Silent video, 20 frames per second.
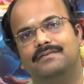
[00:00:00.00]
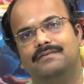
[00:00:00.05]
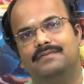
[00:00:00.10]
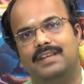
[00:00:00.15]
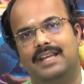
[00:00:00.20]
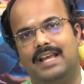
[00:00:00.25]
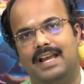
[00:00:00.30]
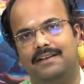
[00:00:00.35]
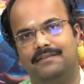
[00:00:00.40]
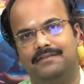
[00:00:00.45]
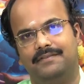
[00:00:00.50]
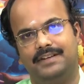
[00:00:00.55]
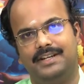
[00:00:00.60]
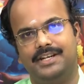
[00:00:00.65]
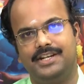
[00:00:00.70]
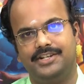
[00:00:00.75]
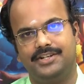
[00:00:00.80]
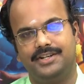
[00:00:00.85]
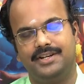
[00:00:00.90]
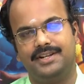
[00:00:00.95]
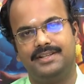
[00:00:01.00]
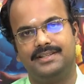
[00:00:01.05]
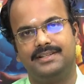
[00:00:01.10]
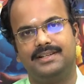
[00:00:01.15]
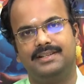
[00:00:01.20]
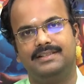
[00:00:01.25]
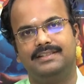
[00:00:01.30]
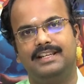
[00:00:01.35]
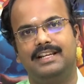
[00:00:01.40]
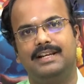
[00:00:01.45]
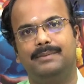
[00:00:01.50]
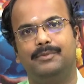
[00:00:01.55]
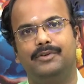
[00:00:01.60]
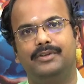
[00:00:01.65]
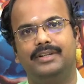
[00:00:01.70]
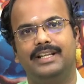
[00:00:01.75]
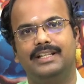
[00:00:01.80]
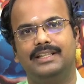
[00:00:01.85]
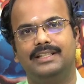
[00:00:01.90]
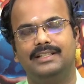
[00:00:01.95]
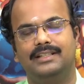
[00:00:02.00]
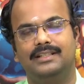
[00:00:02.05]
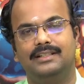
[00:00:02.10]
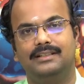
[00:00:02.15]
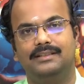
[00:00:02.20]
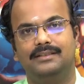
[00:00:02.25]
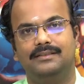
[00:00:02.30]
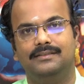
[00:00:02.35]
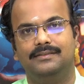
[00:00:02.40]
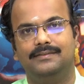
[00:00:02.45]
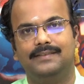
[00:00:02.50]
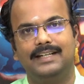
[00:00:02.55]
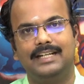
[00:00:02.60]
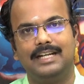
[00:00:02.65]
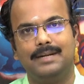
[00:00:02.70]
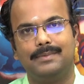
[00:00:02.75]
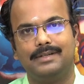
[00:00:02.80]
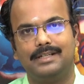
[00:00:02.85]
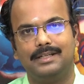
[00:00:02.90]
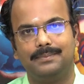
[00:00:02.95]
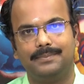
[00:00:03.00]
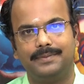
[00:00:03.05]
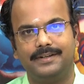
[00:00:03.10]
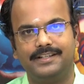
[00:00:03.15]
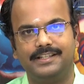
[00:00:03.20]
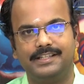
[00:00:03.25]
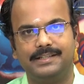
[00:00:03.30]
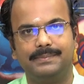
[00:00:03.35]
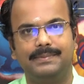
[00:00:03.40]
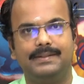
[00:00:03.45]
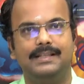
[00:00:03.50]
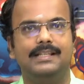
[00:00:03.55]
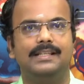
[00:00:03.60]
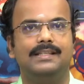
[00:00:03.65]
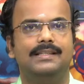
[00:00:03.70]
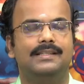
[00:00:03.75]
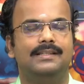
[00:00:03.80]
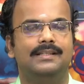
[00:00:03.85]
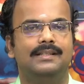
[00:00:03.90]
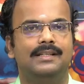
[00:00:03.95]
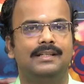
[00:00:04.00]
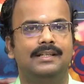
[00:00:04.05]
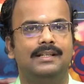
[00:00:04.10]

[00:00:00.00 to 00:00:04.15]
we have finished discussing about like the fundamental principles